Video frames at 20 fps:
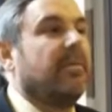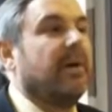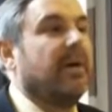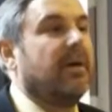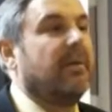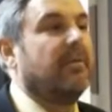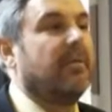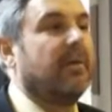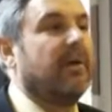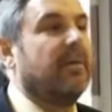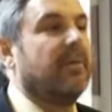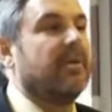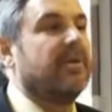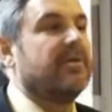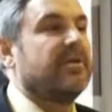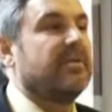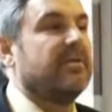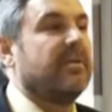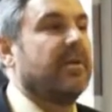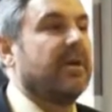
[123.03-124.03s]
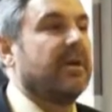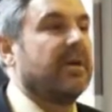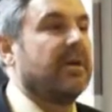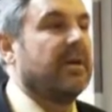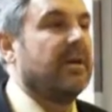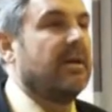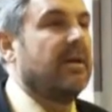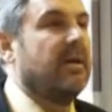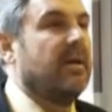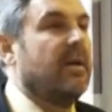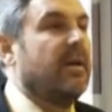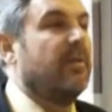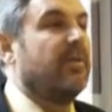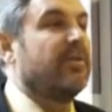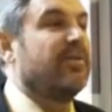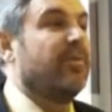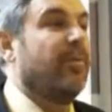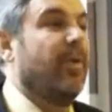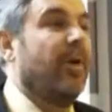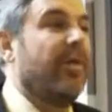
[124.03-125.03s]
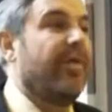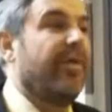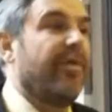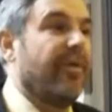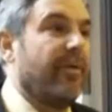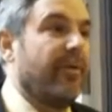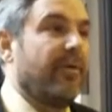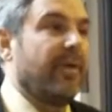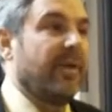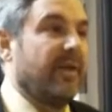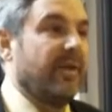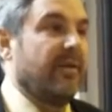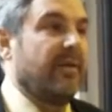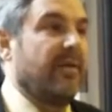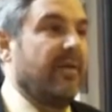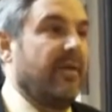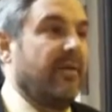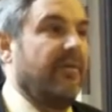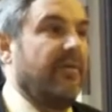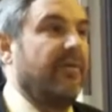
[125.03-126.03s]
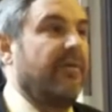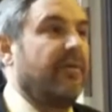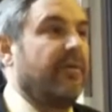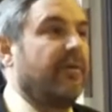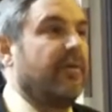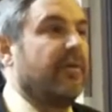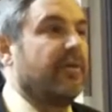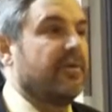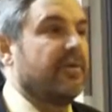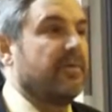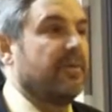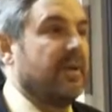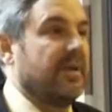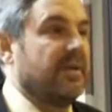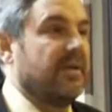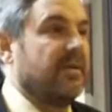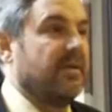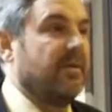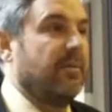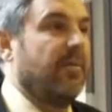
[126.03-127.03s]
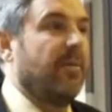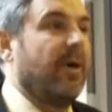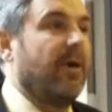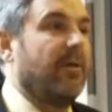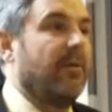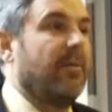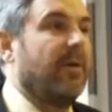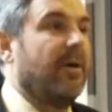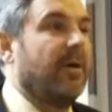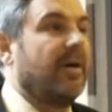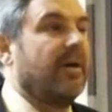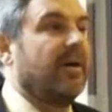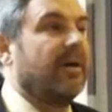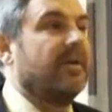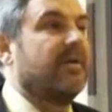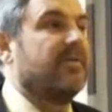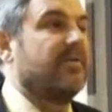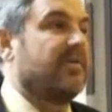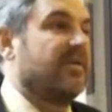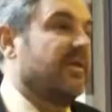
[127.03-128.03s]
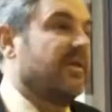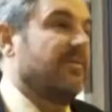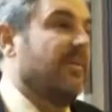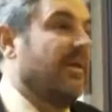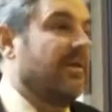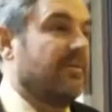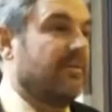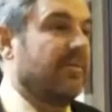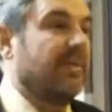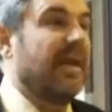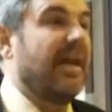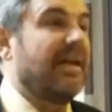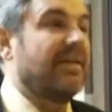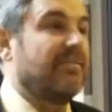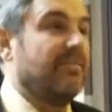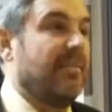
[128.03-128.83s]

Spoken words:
homeownership market, was 1/30th of the foreclosure rates in the broader market, and this was just measured last